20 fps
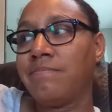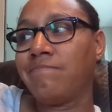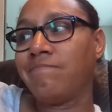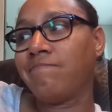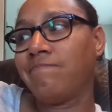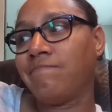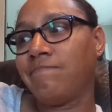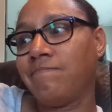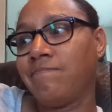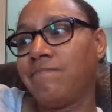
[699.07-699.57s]

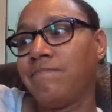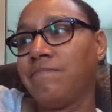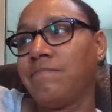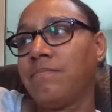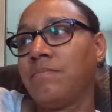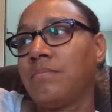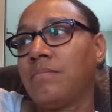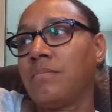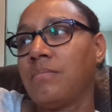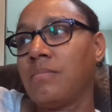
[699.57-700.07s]

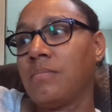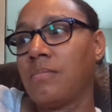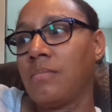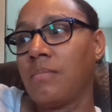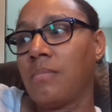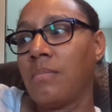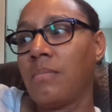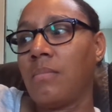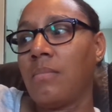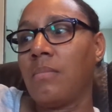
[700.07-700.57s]

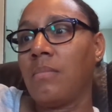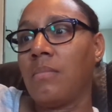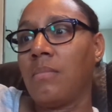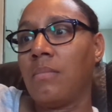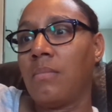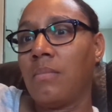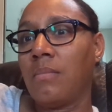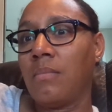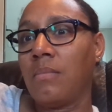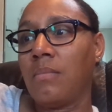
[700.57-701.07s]

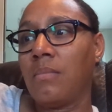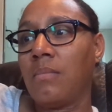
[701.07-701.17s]
[no speech]